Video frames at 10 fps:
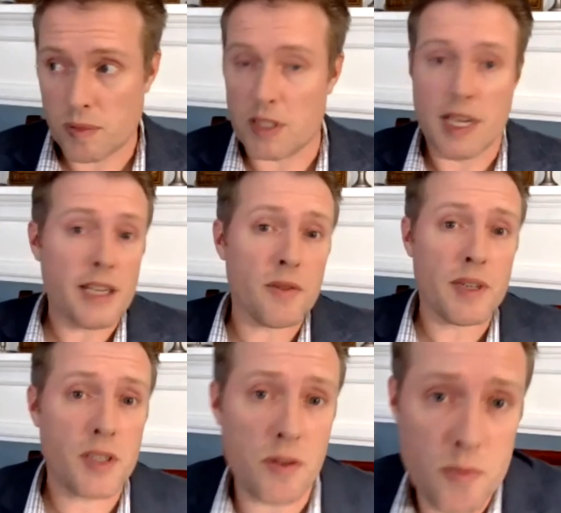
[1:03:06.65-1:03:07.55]

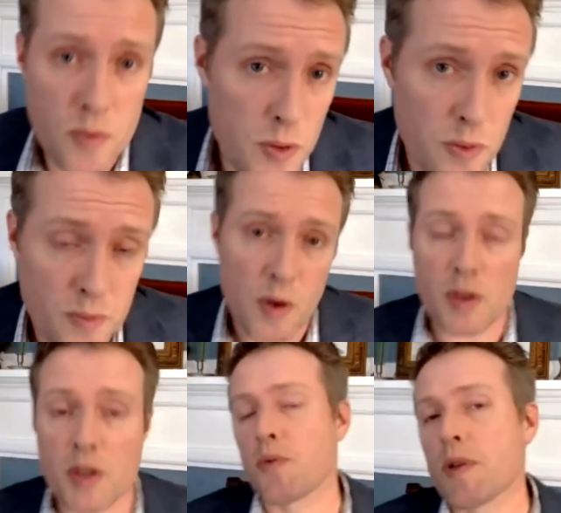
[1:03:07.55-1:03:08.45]
detectorists who, who
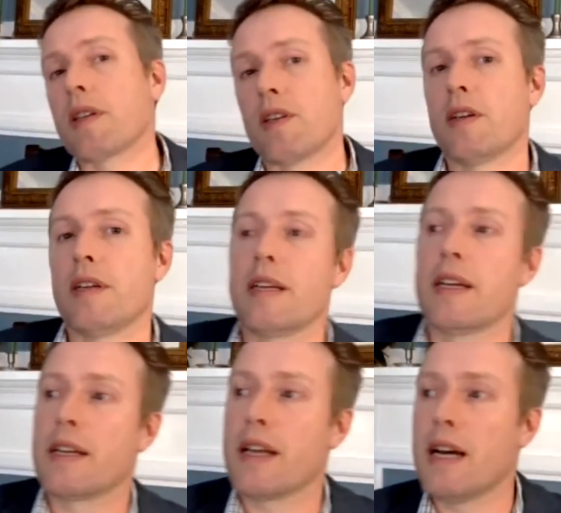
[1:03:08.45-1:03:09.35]
focus really good
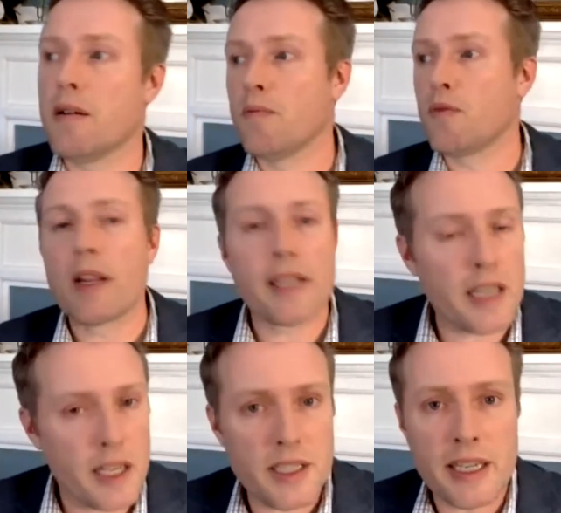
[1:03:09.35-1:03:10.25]
in um,
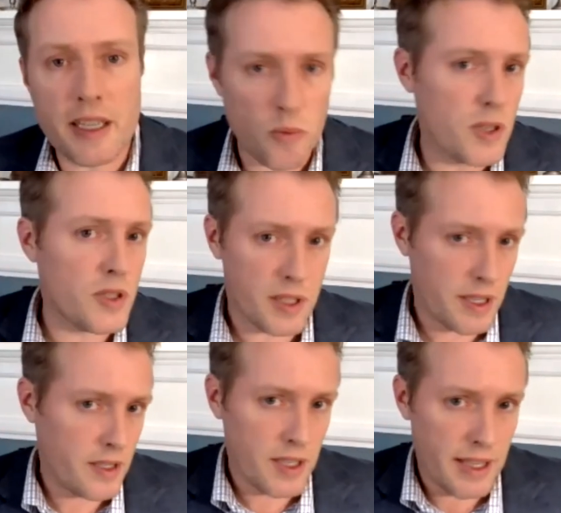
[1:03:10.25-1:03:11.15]
relic hunting in the woods and
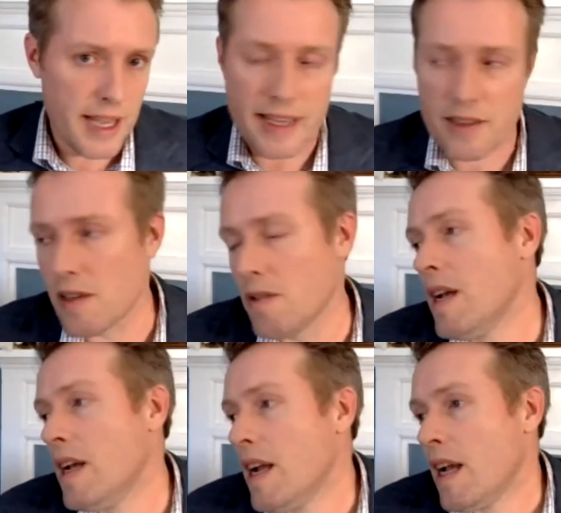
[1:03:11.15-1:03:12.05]
things like that. So
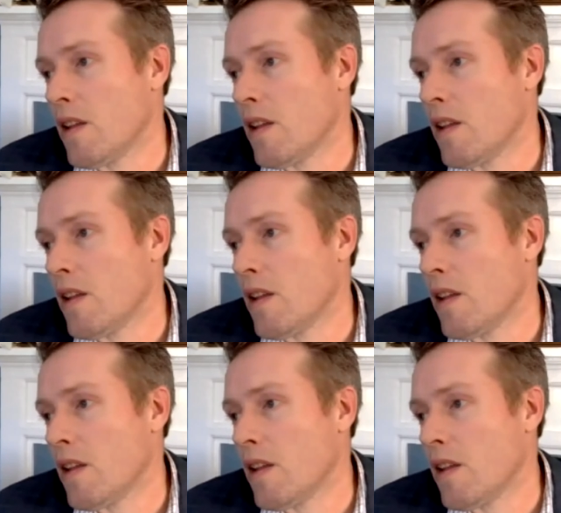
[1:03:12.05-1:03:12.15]
yeah.